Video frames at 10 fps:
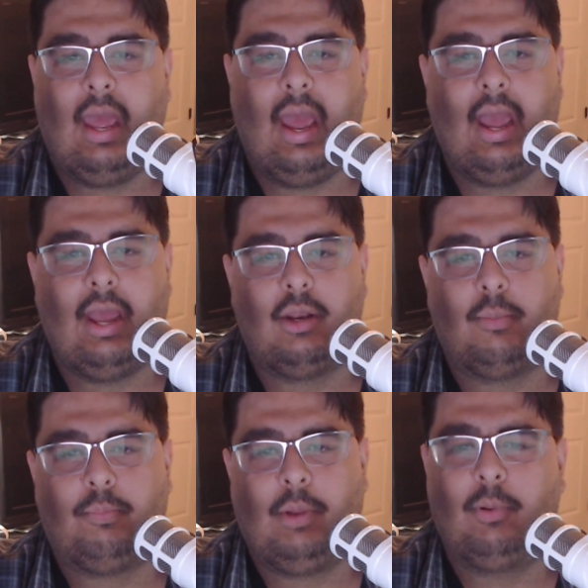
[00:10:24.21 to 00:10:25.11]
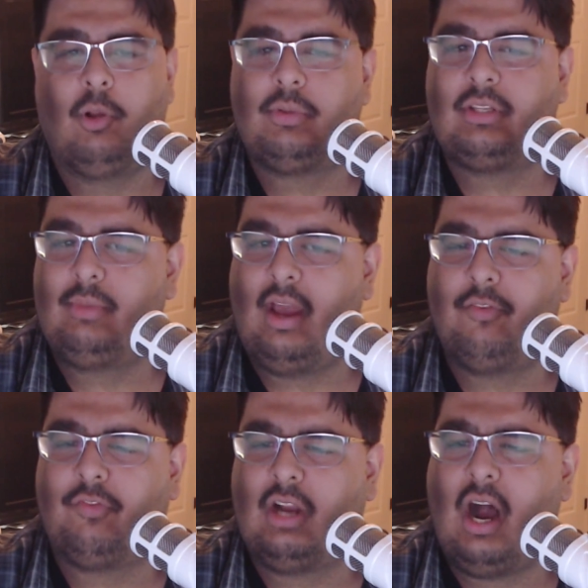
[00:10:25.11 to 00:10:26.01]
And people almost seem to
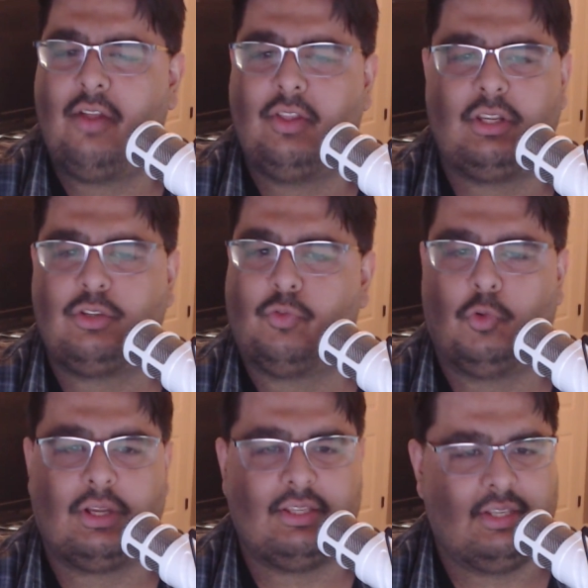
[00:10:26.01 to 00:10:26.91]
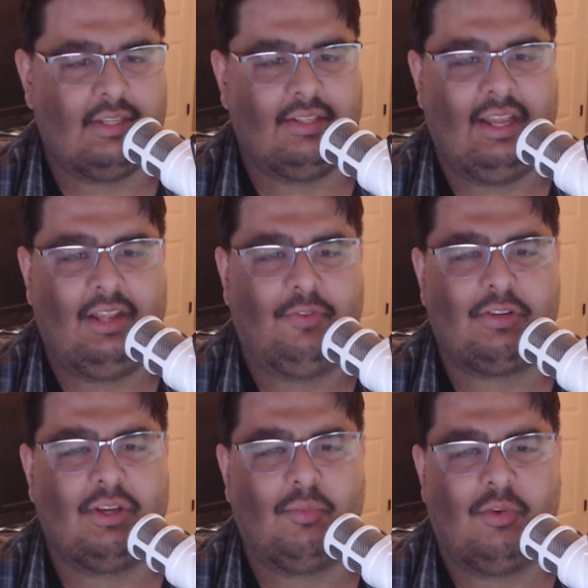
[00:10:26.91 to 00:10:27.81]
have forgotten that this rule exists lately for
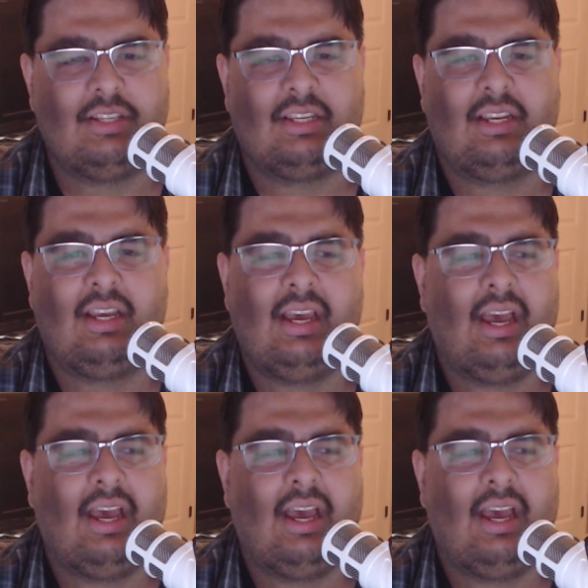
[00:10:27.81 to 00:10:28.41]
some reason.